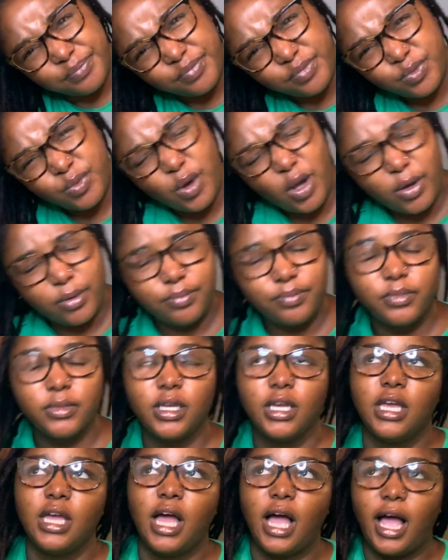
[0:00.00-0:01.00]
well,
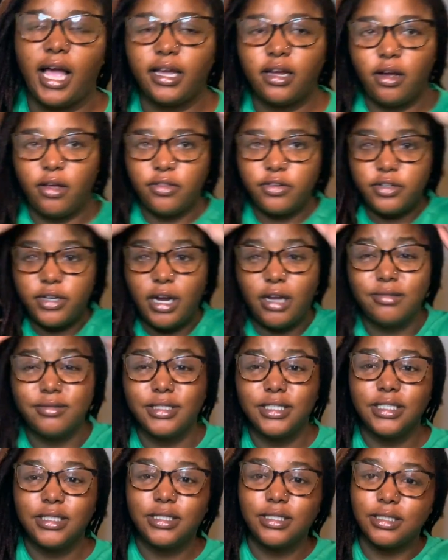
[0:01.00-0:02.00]
I call the crown
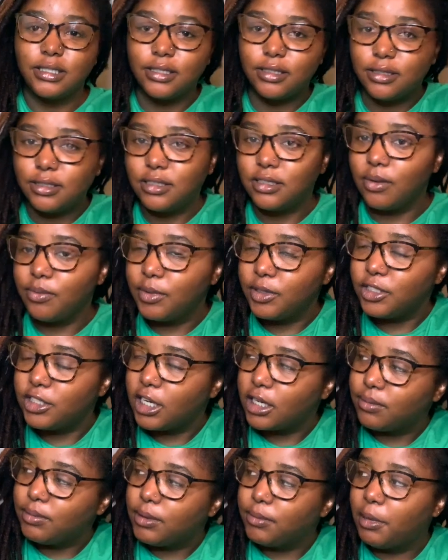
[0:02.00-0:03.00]
this, and someone
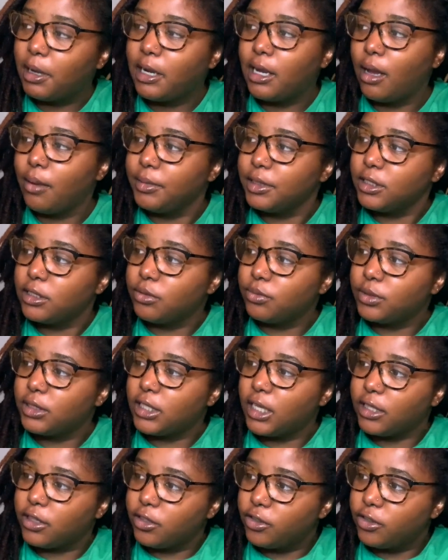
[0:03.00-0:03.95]
checked me in my comments and was like,